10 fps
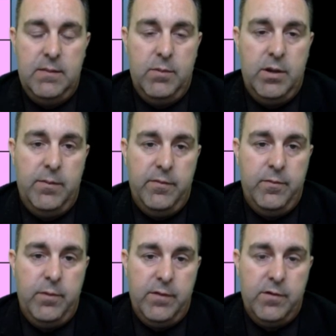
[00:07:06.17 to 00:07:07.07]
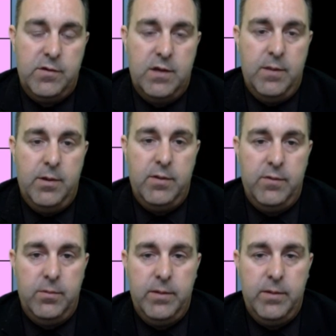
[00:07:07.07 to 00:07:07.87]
and when I've got time, I'll give you a